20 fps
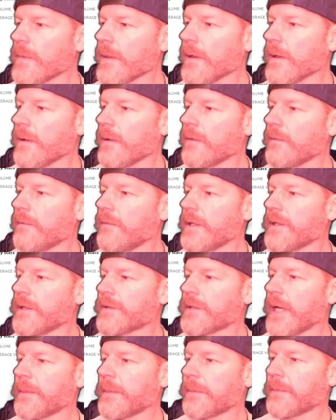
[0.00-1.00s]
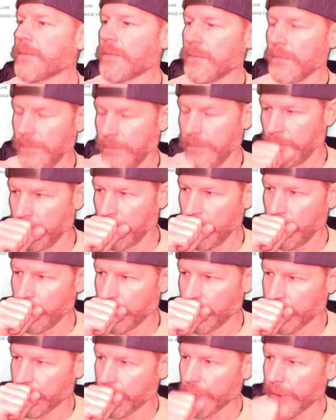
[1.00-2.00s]
V-shaped
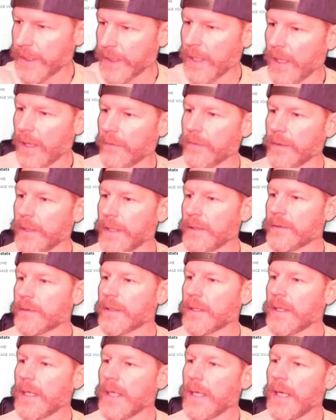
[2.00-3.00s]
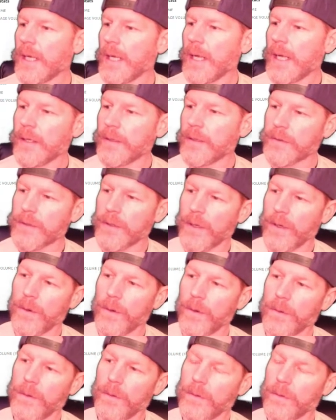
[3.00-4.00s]
recoveries. And
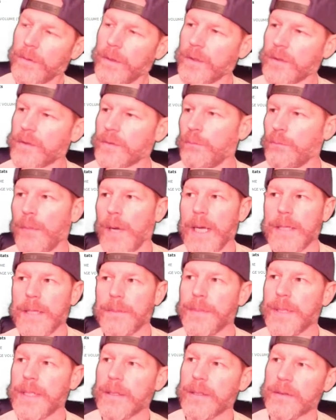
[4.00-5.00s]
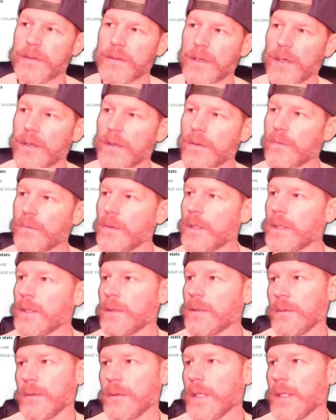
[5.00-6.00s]
so this might be the start of one,
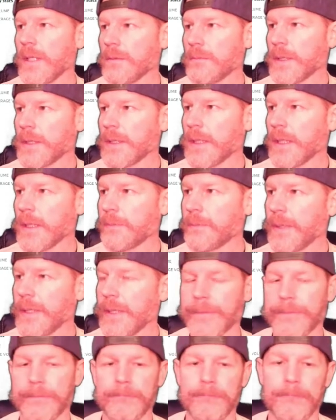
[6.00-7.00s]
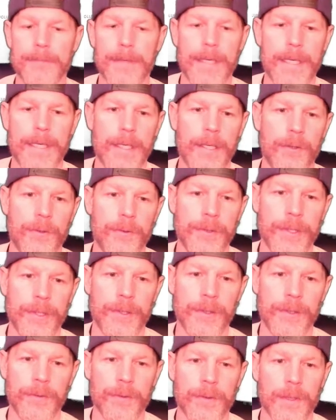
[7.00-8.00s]
and it might not be. I don't
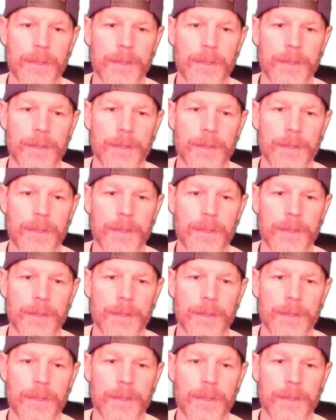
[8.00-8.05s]
know.